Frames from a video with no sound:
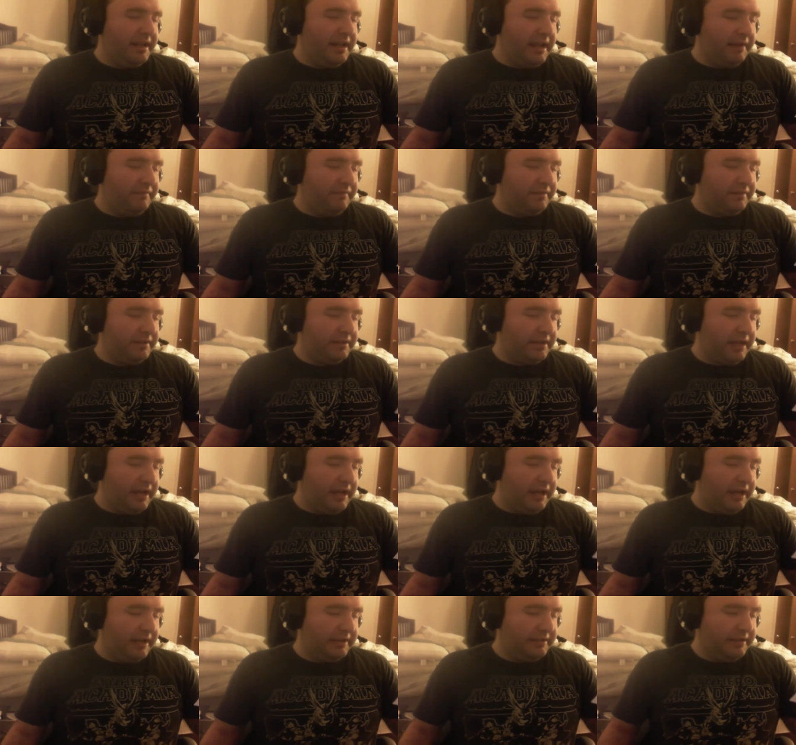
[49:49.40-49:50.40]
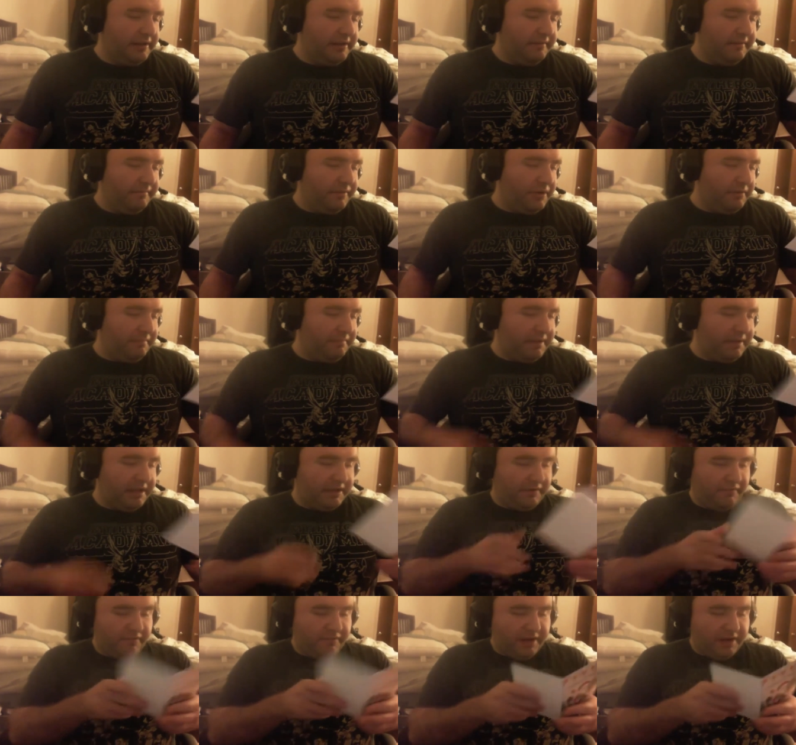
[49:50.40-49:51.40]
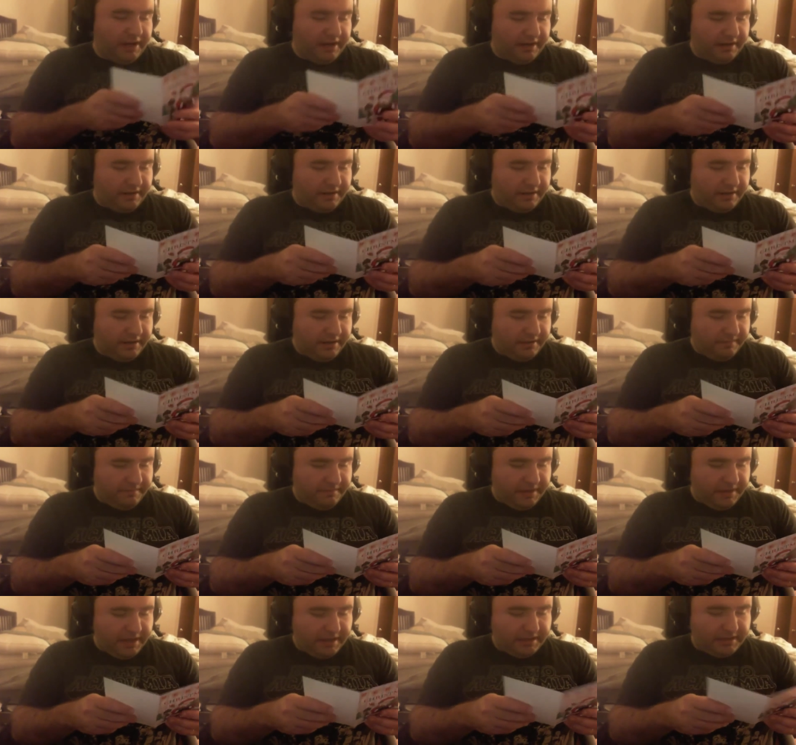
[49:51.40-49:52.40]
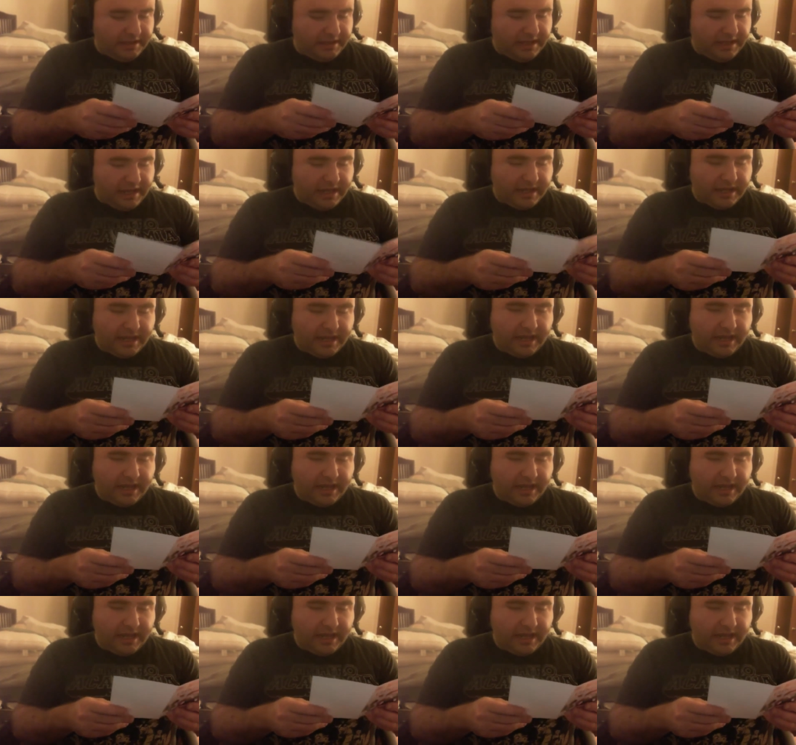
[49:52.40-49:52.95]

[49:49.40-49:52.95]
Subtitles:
And aim for the skies. Your best friend, Anthony,